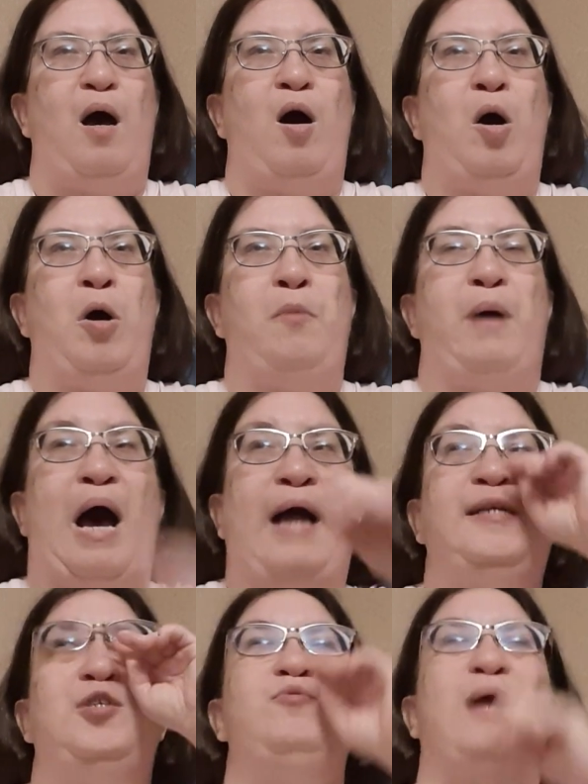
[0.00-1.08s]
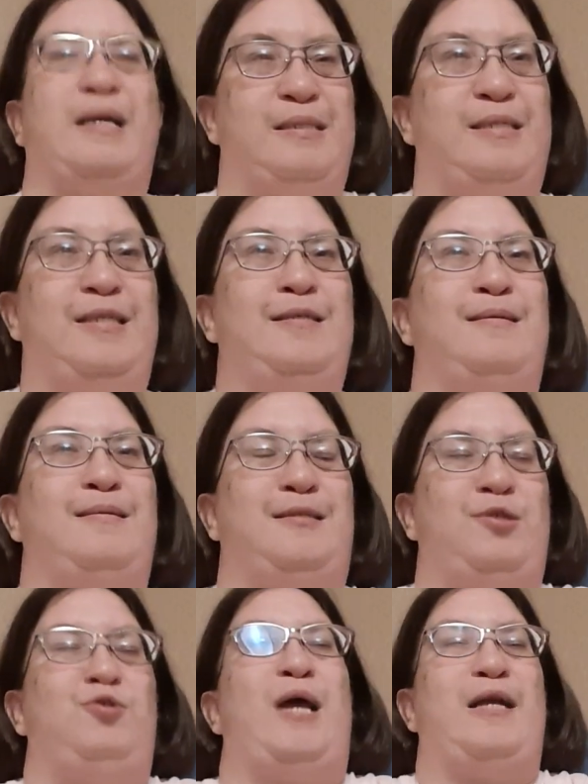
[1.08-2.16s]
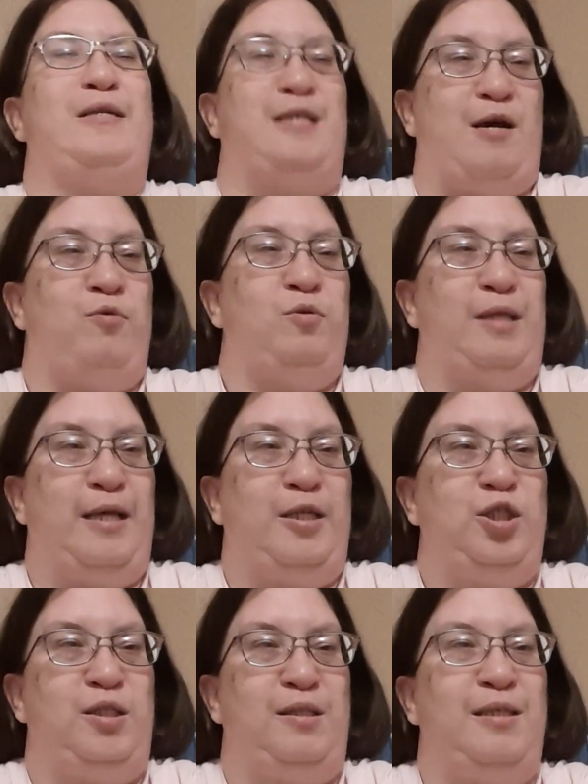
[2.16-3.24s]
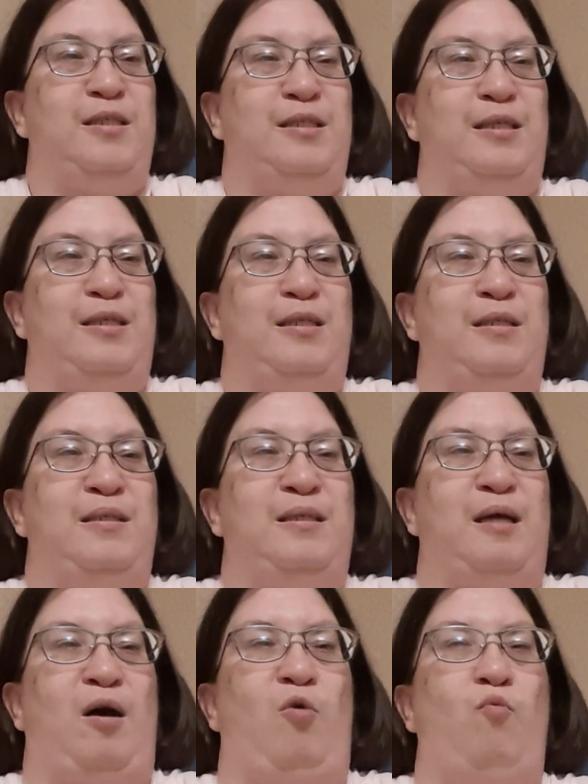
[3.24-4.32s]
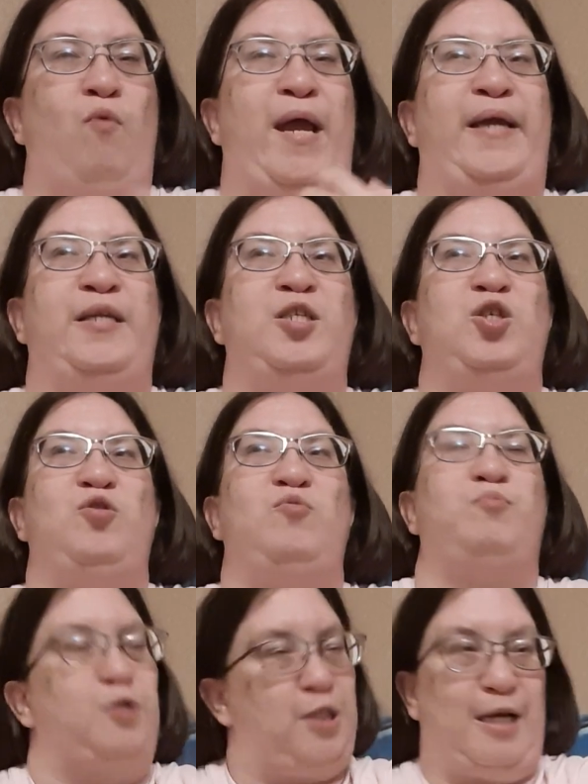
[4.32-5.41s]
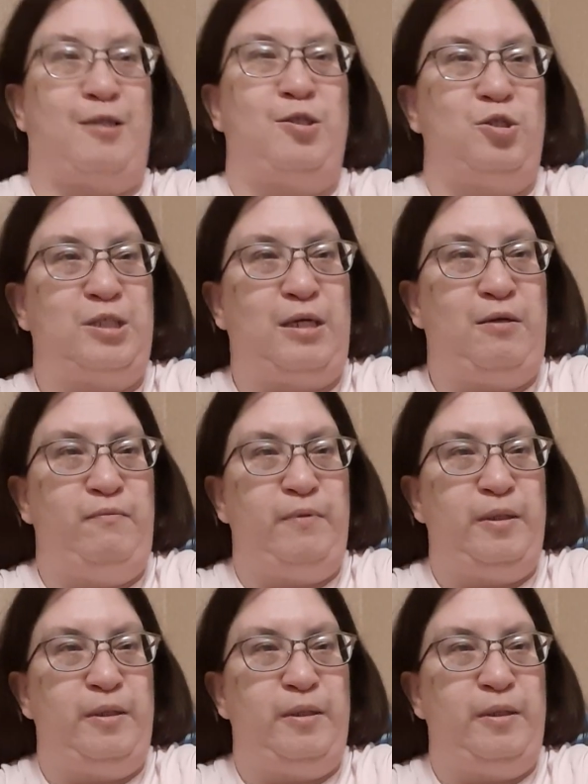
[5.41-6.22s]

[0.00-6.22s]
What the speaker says: I do not doubt that this is a way to protect herself.